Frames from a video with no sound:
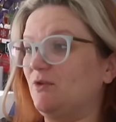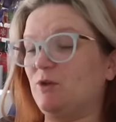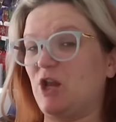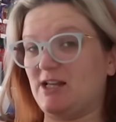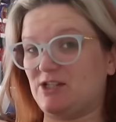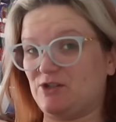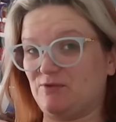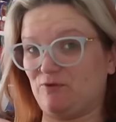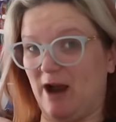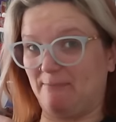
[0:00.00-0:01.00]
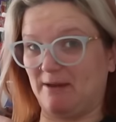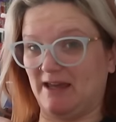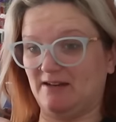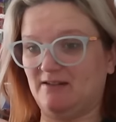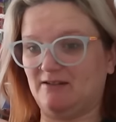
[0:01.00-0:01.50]
Would like to do some
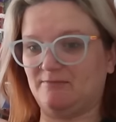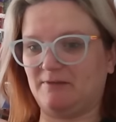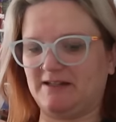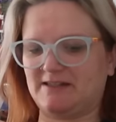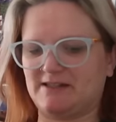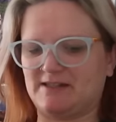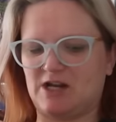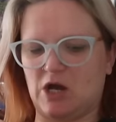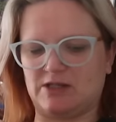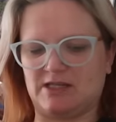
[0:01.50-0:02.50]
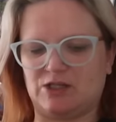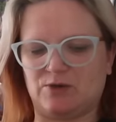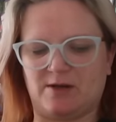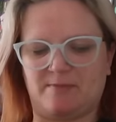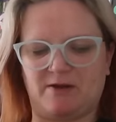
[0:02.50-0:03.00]
wrapping because I started
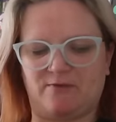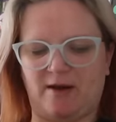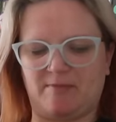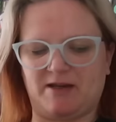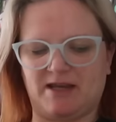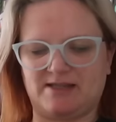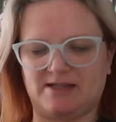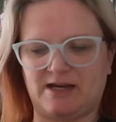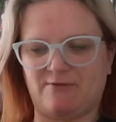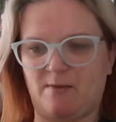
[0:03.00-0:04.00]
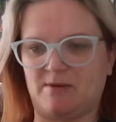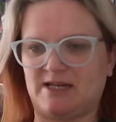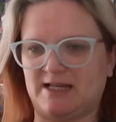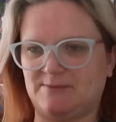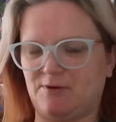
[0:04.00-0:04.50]
doing a bit of wrapping yesterday. I wrapped my
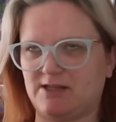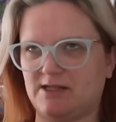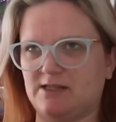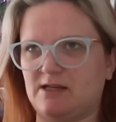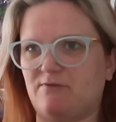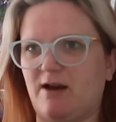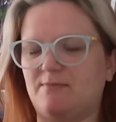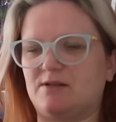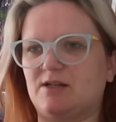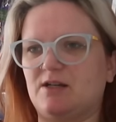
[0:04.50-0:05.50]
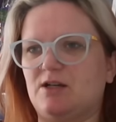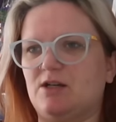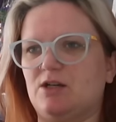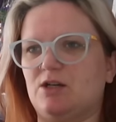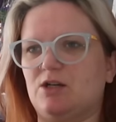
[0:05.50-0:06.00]
dad's presents, I wrapped
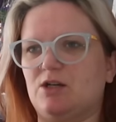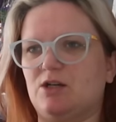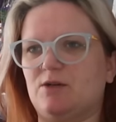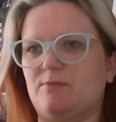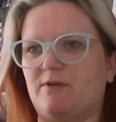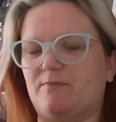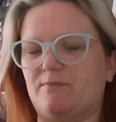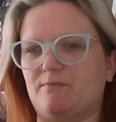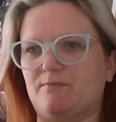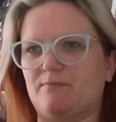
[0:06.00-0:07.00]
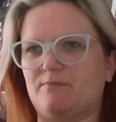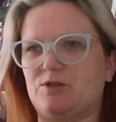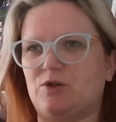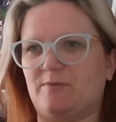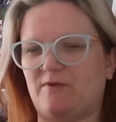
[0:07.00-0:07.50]
my,
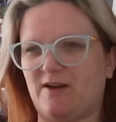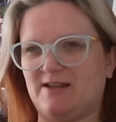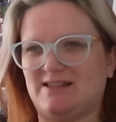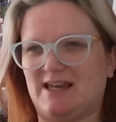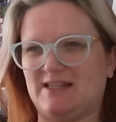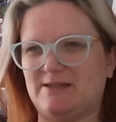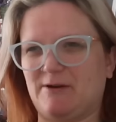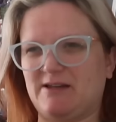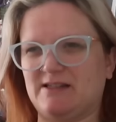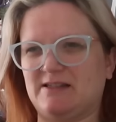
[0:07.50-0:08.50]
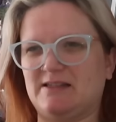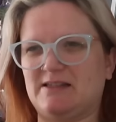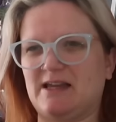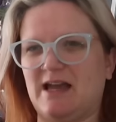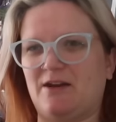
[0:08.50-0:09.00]
two of my friend's kids'
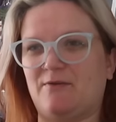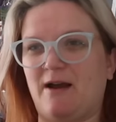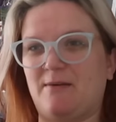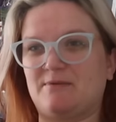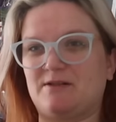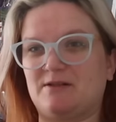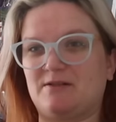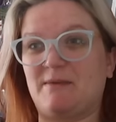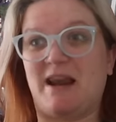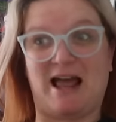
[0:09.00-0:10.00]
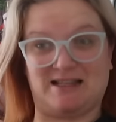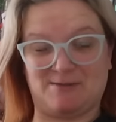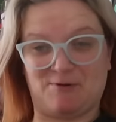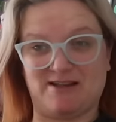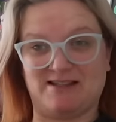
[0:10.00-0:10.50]
presents, and I wrapped my
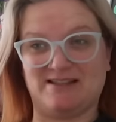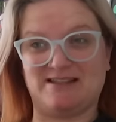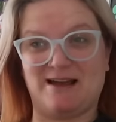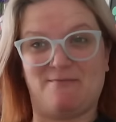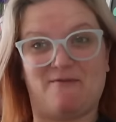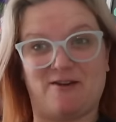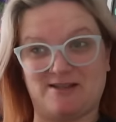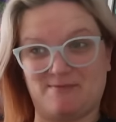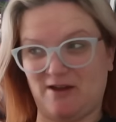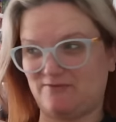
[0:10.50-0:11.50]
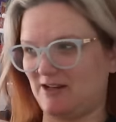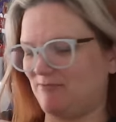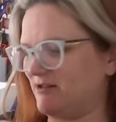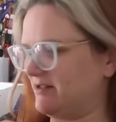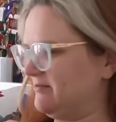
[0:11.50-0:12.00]
nan's presents and my friend's birthday
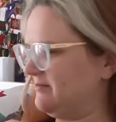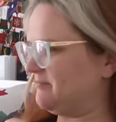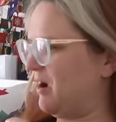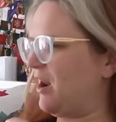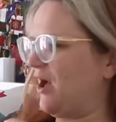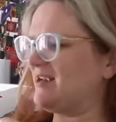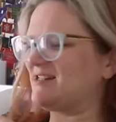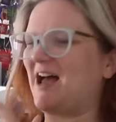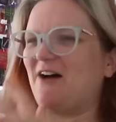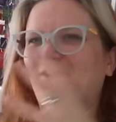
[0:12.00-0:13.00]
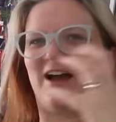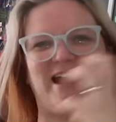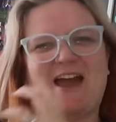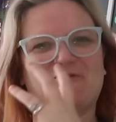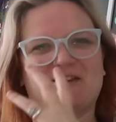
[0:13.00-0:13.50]
present. But I like to have
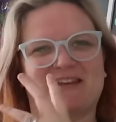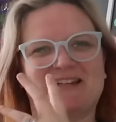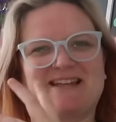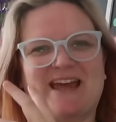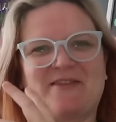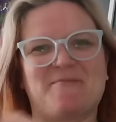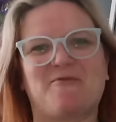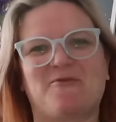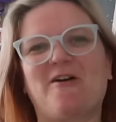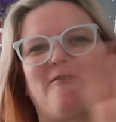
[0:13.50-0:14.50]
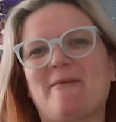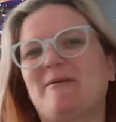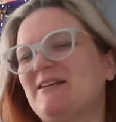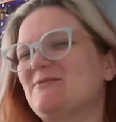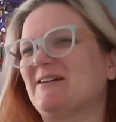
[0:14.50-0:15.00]
like everything together before I wrap
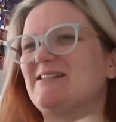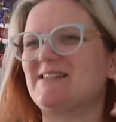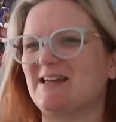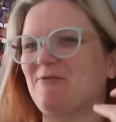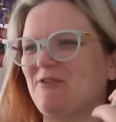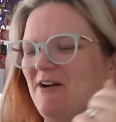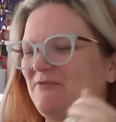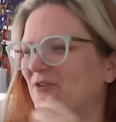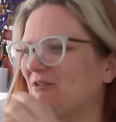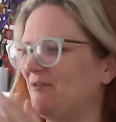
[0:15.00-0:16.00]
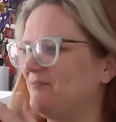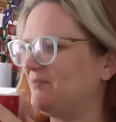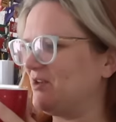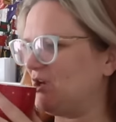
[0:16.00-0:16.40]
it so I can see what I've got them